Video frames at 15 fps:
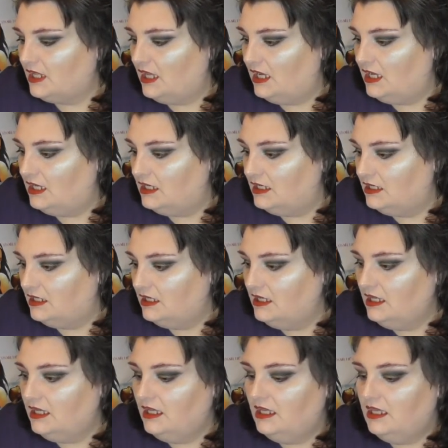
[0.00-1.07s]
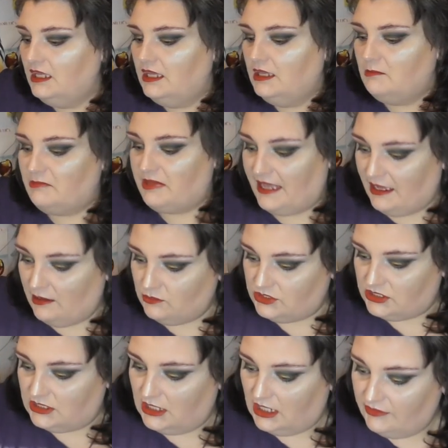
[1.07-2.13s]
Uh,
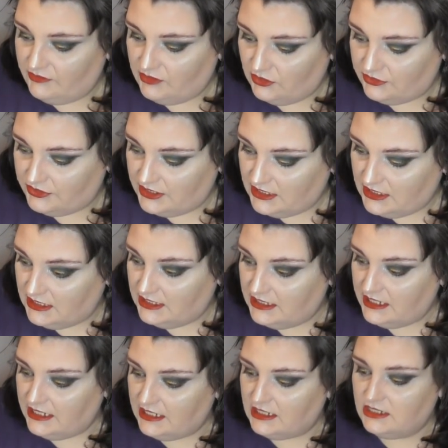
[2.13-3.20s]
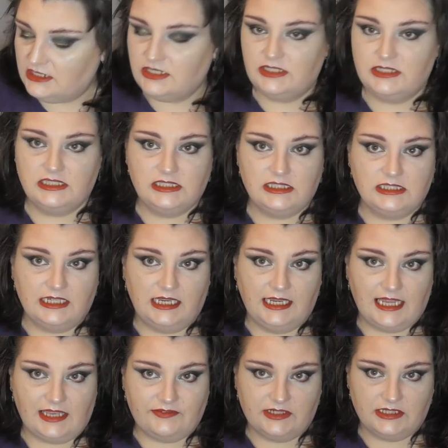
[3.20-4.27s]
powder, I've got the NYX
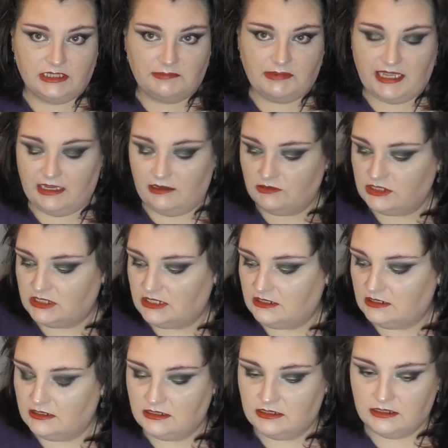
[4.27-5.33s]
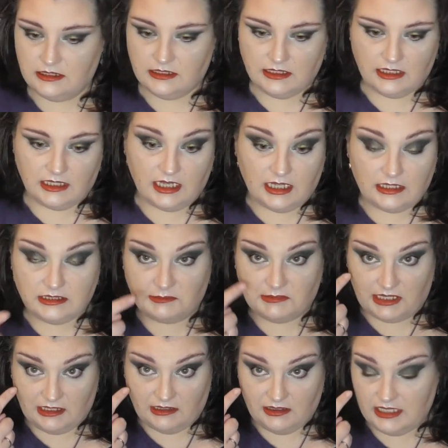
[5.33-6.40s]
lavender powder under
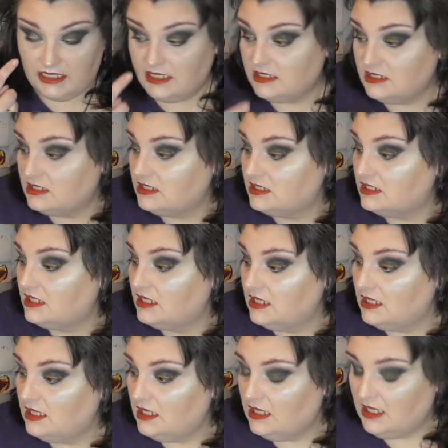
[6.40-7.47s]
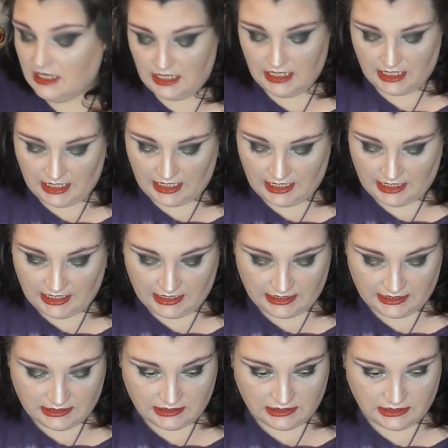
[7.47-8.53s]
my eyes
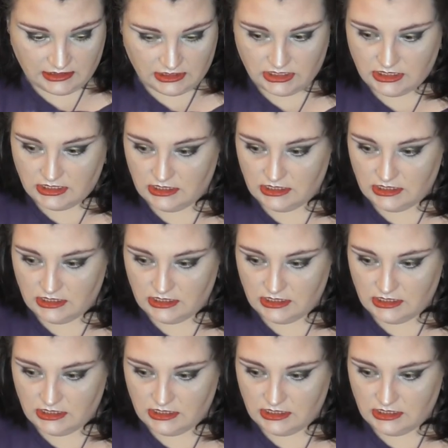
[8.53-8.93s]
and